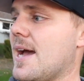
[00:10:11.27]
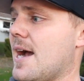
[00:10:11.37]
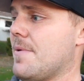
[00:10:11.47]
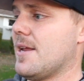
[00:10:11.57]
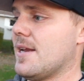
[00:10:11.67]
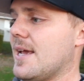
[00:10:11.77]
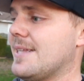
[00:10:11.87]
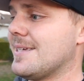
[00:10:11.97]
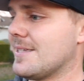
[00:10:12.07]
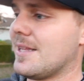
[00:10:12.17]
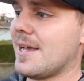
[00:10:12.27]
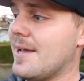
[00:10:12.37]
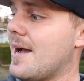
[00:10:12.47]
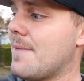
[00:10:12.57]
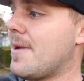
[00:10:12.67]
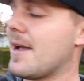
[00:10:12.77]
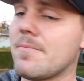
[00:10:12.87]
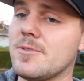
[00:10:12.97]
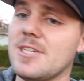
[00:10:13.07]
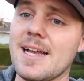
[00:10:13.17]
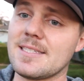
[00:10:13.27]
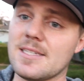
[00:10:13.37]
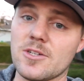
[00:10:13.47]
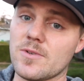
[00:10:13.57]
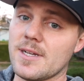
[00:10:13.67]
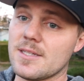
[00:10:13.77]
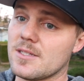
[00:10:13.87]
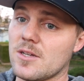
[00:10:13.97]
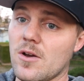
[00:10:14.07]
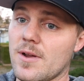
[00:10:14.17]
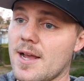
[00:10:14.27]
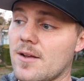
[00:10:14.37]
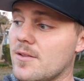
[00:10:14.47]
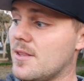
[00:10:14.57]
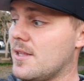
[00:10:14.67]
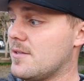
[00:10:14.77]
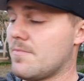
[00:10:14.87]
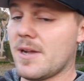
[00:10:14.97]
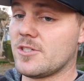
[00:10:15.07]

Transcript: I mean, it doesn't lie, my chassis creaked going out my